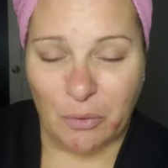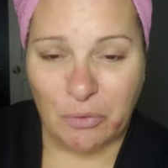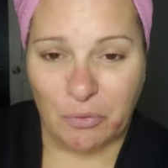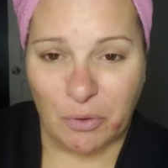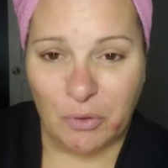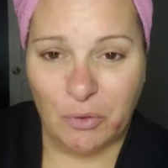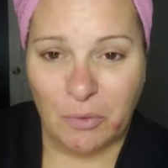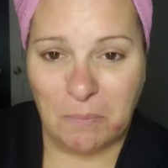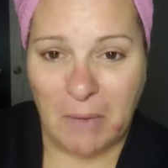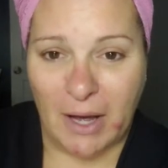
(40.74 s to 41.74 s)
through
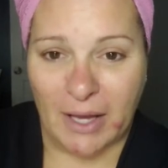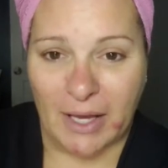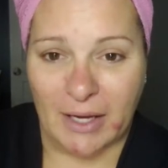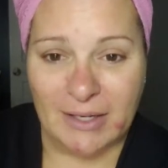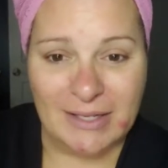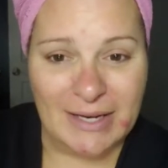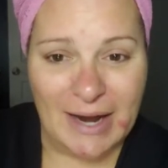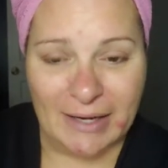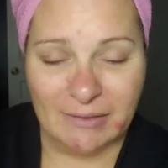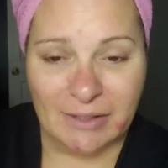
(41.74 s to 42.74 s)
my
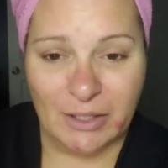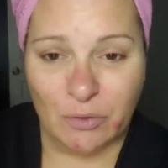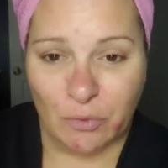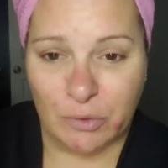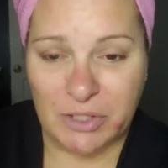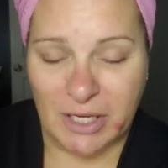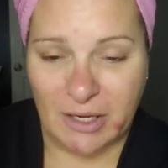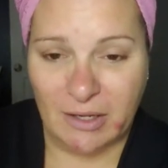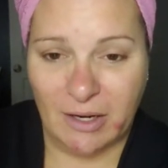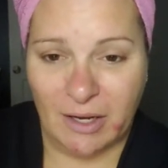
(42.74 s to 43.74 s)
nightly
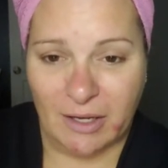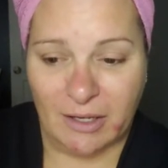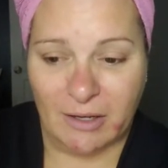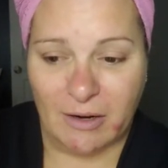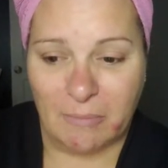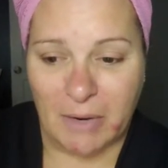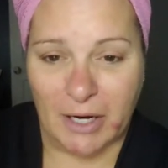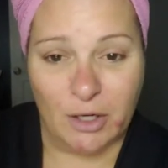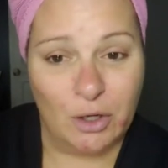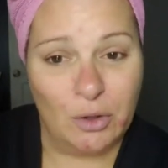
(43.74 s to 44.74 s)
routine in
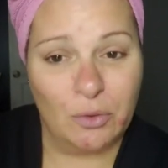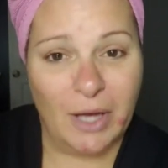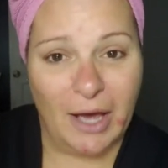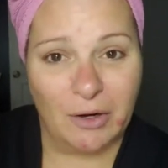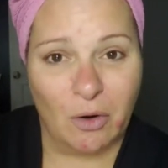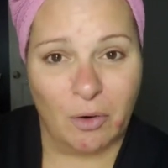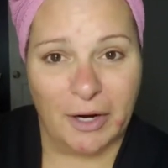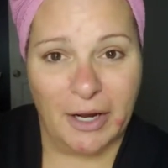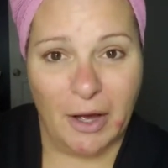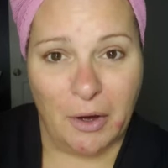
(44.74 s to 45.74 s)
my new
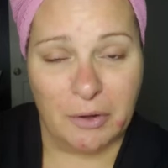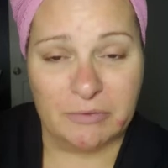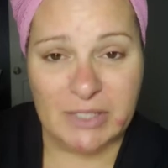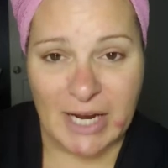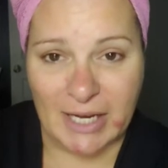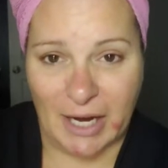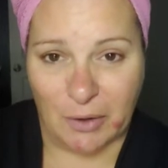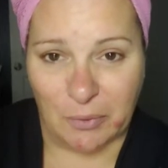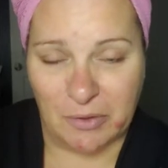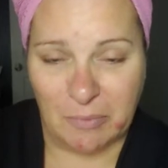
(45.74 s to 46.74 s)
category of Take Care
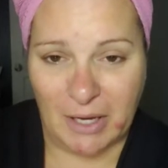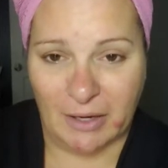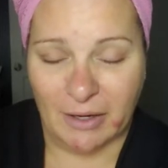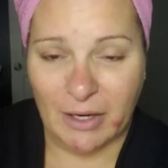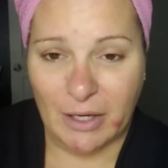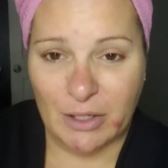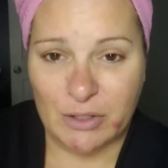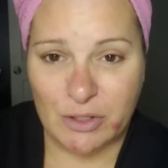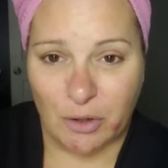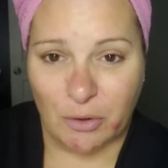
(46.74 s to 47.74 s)
With Me.
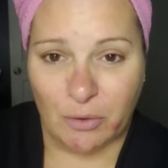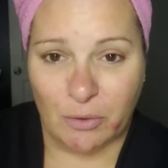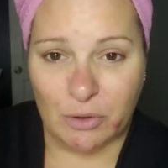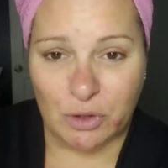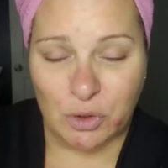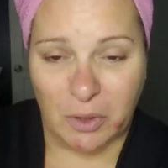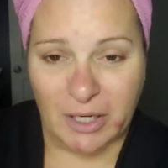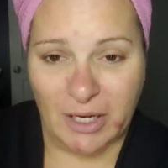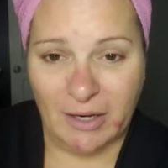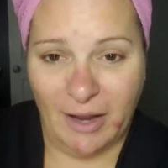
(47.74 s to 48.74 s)
So join
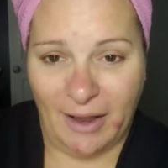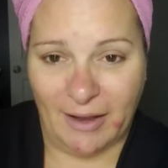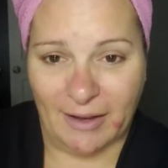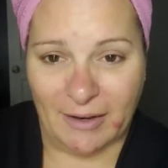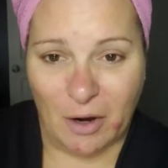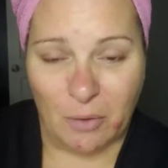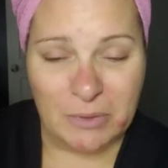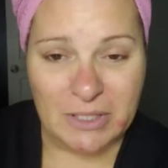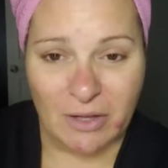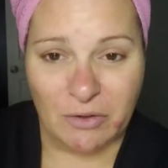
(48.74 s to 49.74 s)
in and I'll be
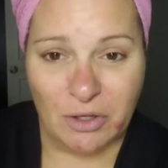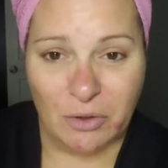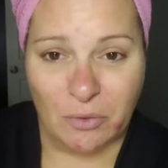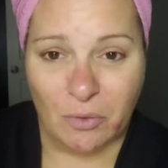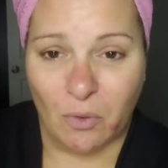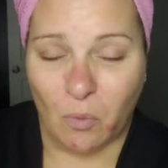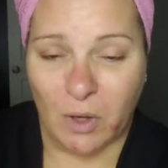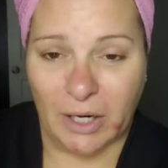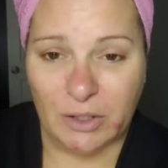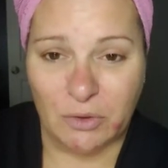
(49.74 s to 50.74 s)
telling you what
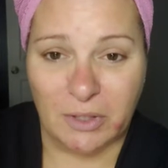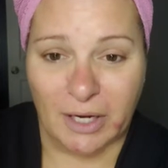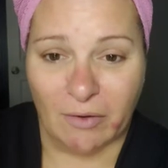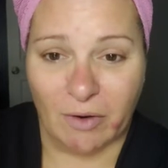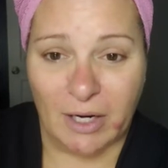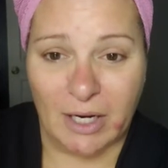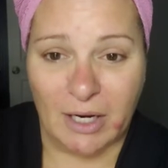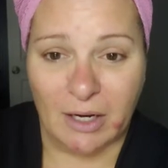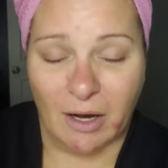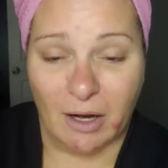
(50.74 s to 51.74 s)
I do to get
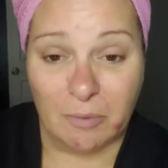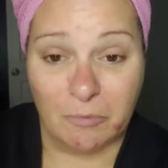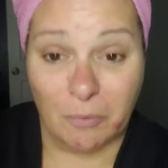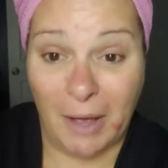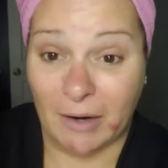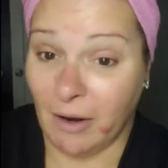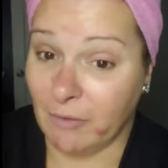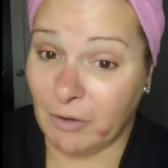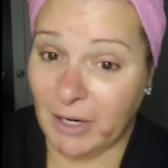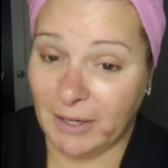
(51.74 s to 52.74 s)
ready for bed
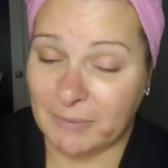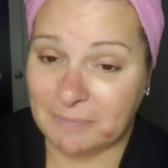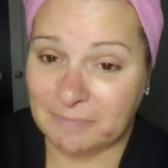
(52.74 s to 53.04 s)
every night.